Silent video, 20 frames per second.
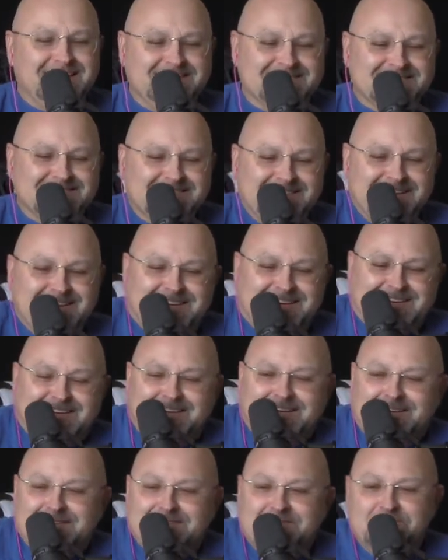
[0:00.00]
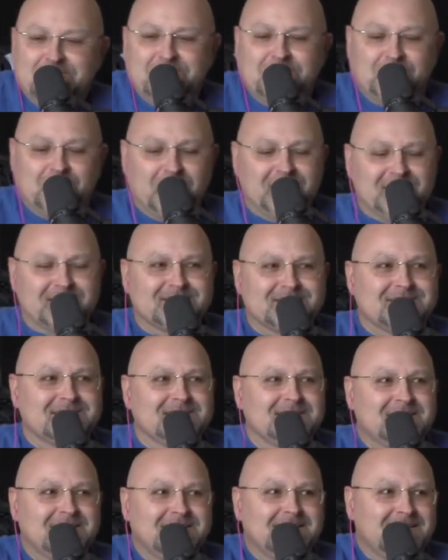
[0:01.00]
it's like, dude, hand
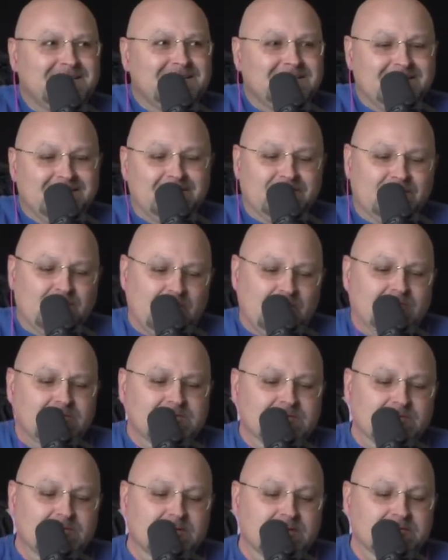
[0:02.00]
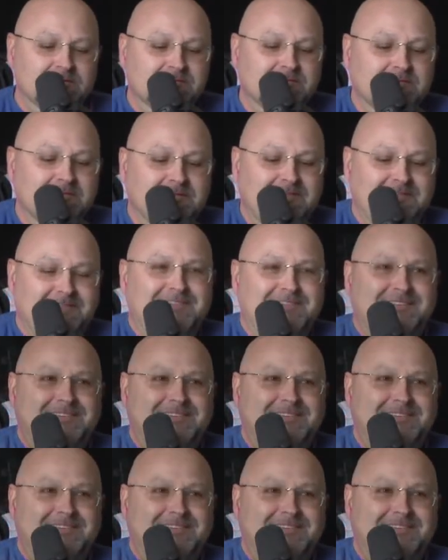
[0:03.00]
painted. Of course, green. it was. It's fucking